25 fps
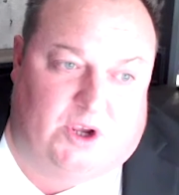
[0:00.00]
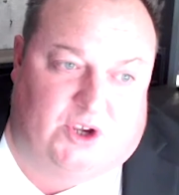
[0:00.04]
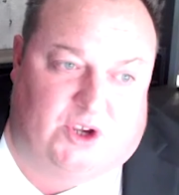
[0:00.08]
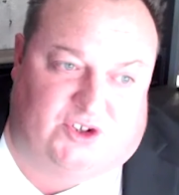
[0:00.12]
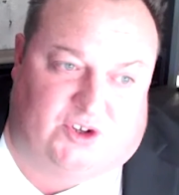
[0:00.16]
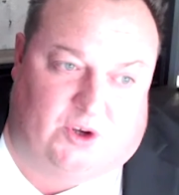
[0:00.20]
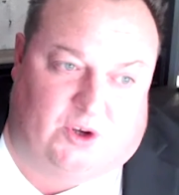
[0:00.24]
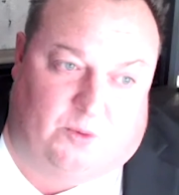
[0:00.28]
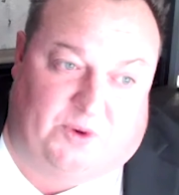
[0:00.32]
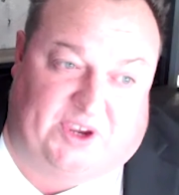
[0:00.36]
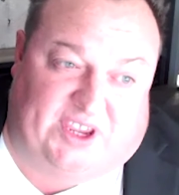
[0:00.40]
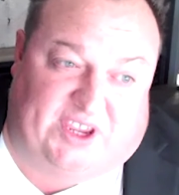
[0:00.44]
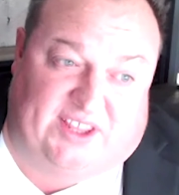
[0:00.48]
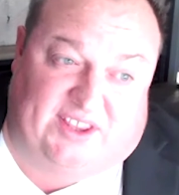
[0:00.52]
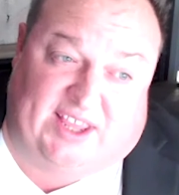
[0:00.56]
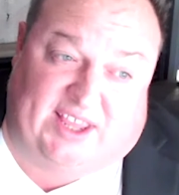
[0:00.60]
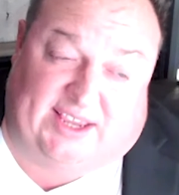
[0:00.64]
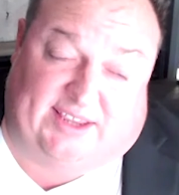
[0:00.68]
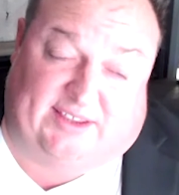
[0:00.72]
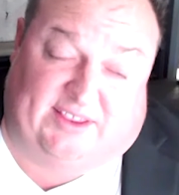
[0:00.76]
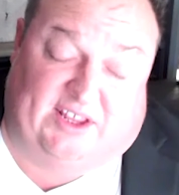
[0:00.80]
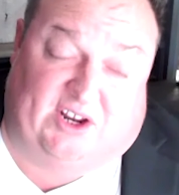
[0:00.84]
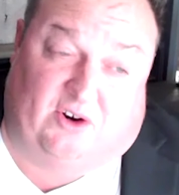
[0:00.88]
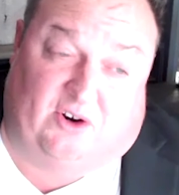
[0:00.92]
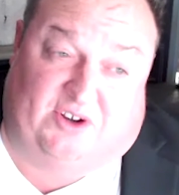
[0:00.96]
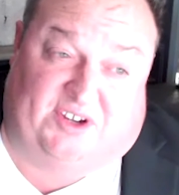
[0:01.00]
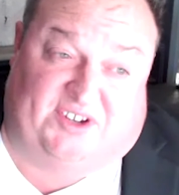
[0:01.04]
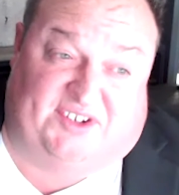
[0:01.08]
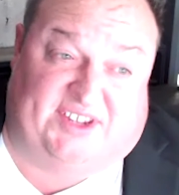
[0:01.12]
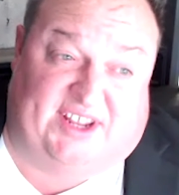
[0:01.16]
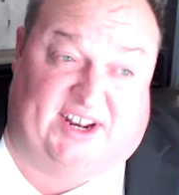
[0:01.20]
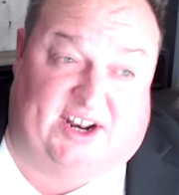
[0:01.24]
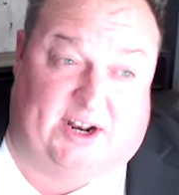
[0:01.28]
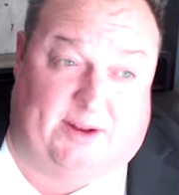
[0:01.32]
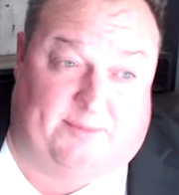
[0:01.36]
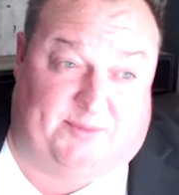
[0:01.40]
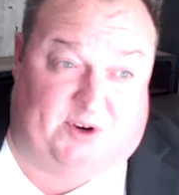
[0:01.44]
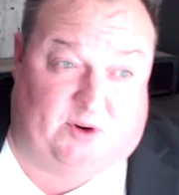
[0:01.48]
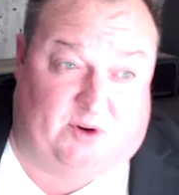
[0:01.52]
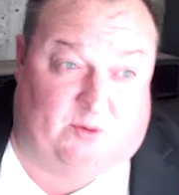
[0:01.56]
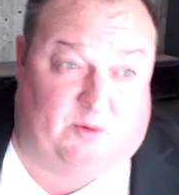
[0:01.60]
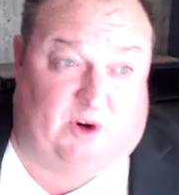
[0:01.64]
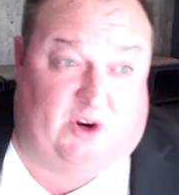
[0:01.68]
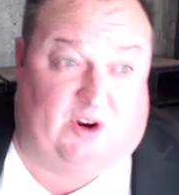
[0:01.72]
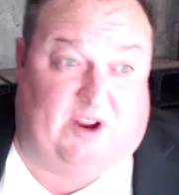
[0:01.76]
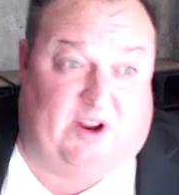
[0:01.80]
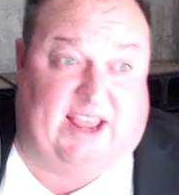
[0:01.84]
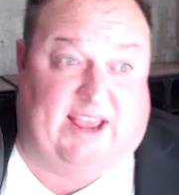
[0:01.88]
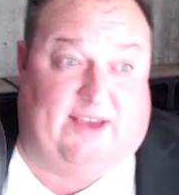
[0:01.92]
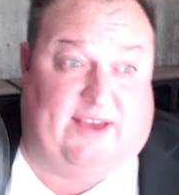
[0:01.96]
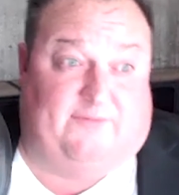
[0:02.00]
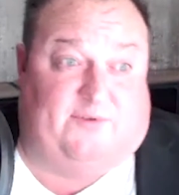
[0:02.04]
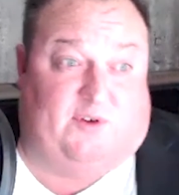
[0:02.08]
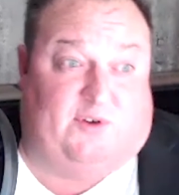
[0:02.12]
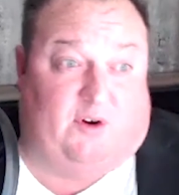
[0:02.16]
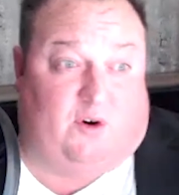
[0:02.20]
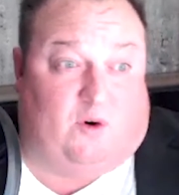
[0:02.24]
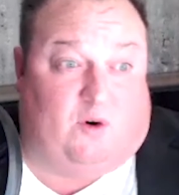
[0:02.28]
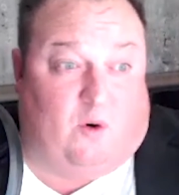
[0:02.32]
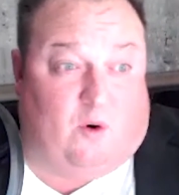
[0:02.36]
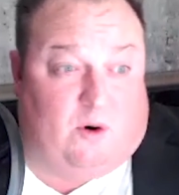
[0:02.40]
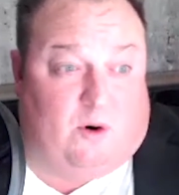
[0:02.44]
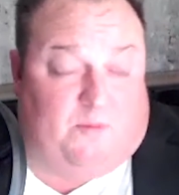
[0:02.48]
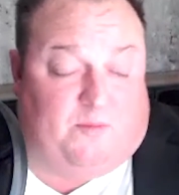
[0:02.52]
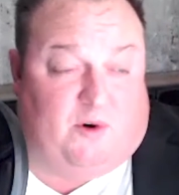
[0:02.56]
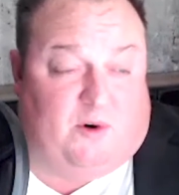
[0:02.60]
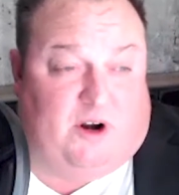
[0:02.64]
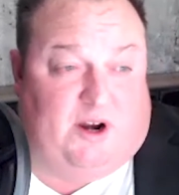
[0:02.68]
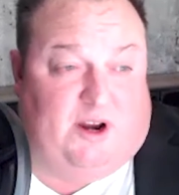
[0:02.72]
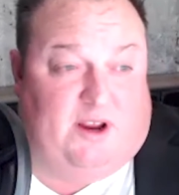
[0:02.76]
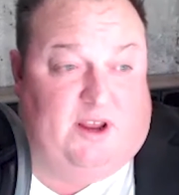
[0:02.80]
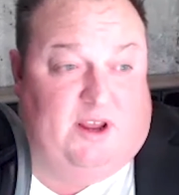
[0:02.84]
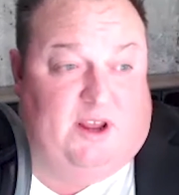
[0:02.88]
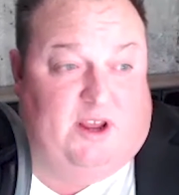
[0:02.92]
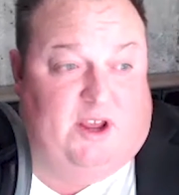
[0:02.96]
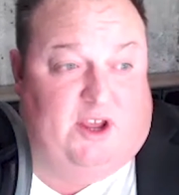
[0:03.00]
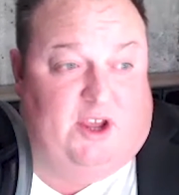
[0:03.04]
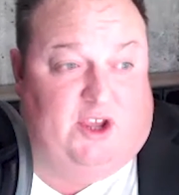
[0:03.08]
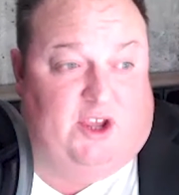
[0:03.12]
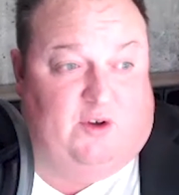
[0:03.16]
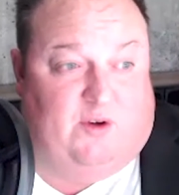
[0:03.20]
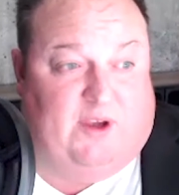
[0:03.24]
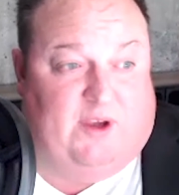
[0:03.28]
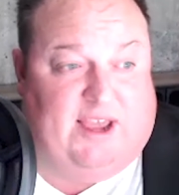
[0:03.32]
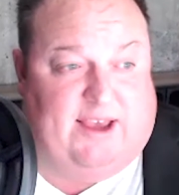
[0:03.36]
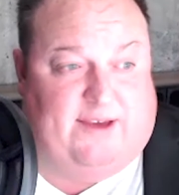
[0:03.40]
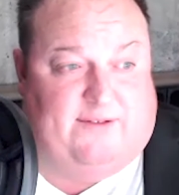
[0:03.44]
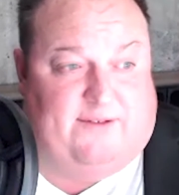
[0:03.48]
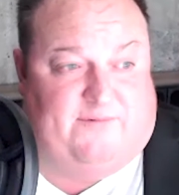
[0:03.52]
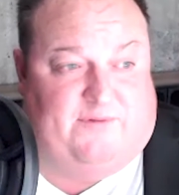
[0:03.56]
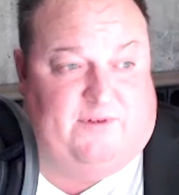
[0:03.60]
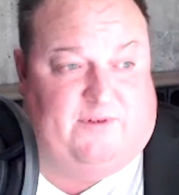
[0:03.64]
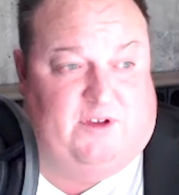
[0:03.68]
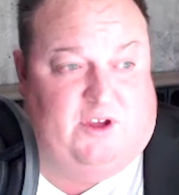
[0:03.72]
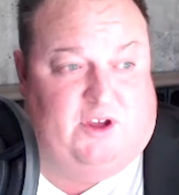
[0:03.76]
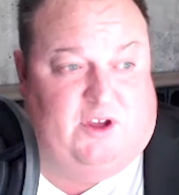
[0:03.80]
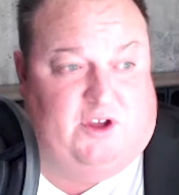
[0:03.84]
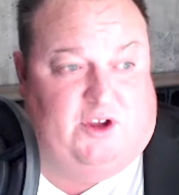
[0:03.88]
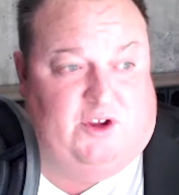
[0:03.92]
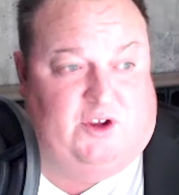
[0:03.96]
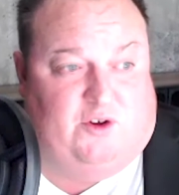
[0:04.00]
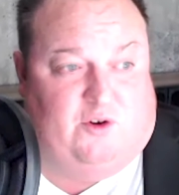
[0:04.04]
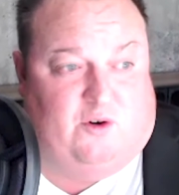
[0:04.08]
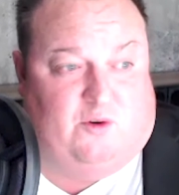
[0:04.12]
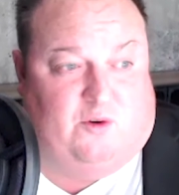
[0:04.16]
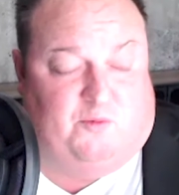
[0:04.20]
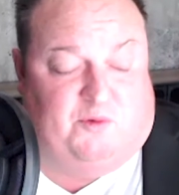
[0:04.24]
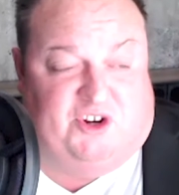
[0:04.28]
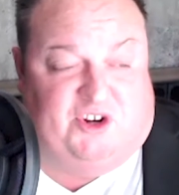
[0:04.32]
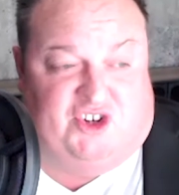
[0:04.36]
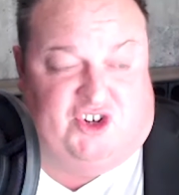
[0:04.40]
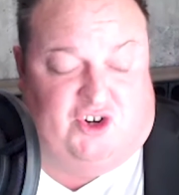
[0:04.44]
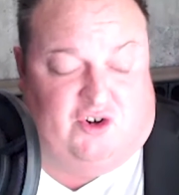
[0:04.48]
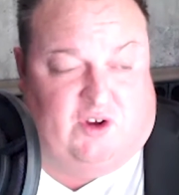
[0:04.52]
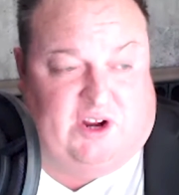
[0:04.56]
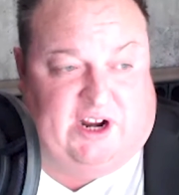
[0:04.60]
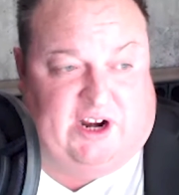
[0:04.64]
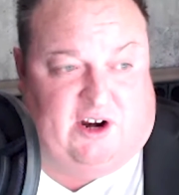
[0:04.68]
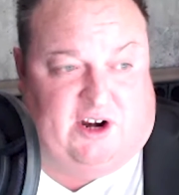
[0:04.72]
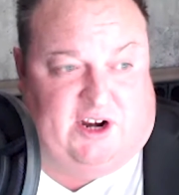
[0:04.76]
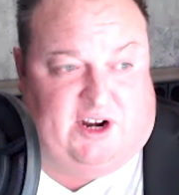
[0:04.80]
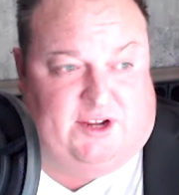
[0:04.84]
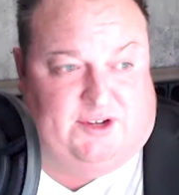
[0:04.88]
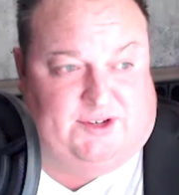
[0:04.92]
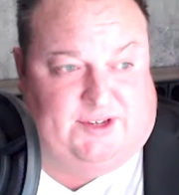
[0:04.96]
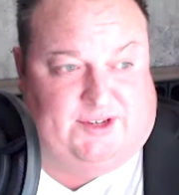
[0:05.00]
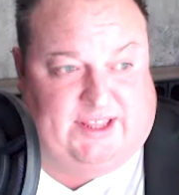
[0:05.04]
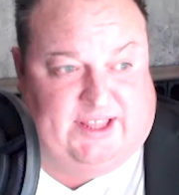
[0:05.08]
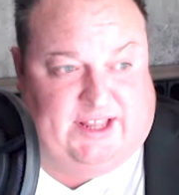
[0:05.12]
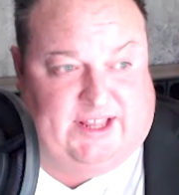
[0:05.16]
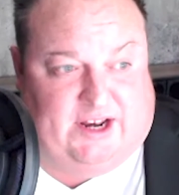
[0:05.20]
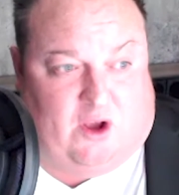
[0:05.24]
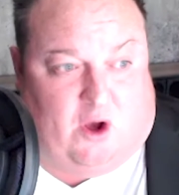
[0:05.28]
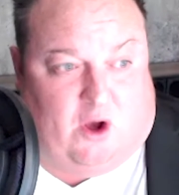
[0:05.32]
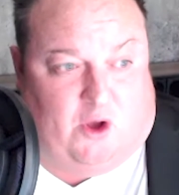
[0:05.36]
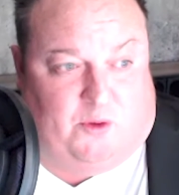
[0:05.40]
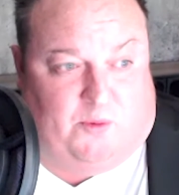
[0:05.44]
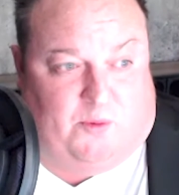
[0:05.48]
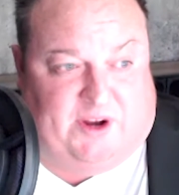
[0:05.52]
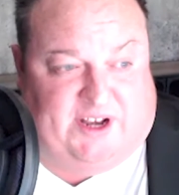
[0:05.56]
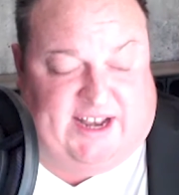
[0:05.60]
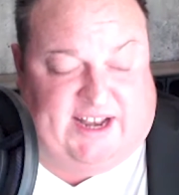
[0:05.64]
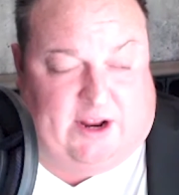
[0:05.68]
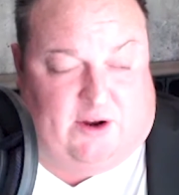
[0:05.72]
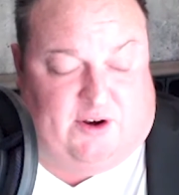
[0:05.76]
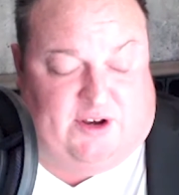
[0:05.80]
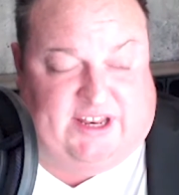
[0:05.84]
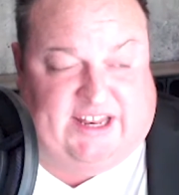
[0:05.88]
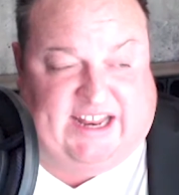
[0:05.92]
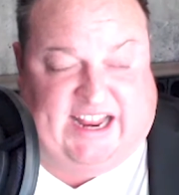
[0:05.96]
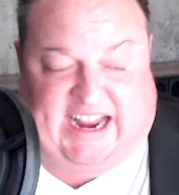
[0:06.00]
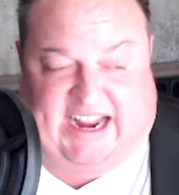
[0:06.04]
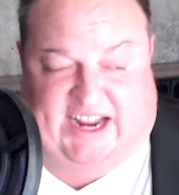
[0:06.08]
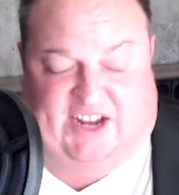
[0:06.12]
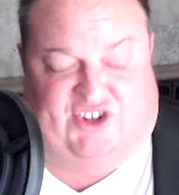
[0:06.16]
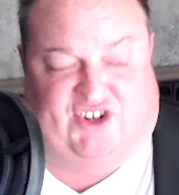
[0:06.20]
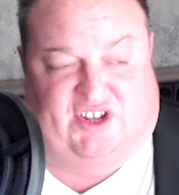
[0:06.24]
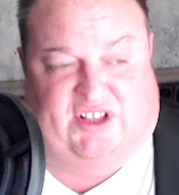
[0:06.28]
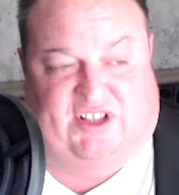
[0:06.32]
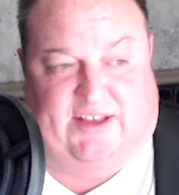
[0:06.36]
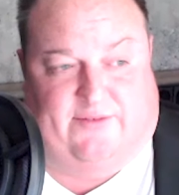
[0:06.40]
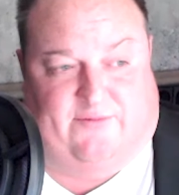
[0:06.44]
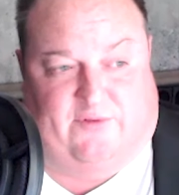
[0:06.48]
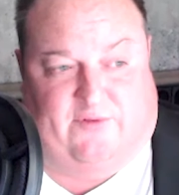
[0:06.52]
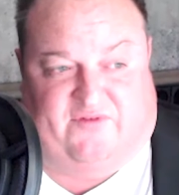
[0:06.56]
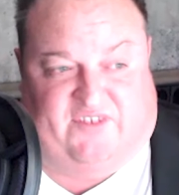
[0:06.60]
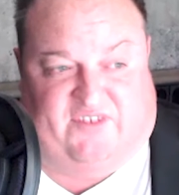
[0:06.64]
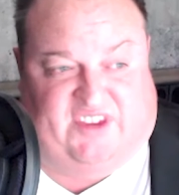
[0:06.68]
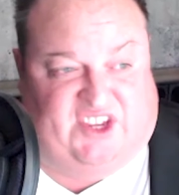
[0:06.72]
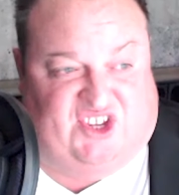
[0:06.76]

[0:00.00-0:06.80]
so we can like literally set it up to where you have your corporate, you have your regional areas, and then all the way down to the agent levels.